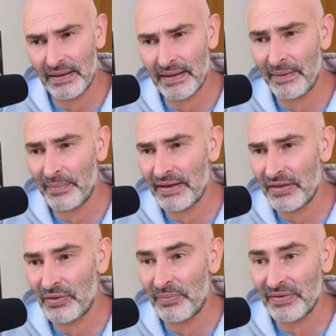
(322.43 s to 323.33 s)
and my
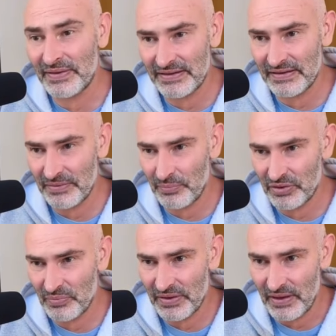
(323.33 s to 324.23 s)
student prevents this
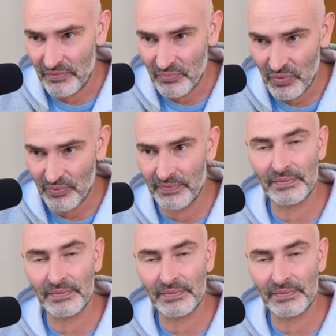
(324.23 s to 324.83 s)
push with f4.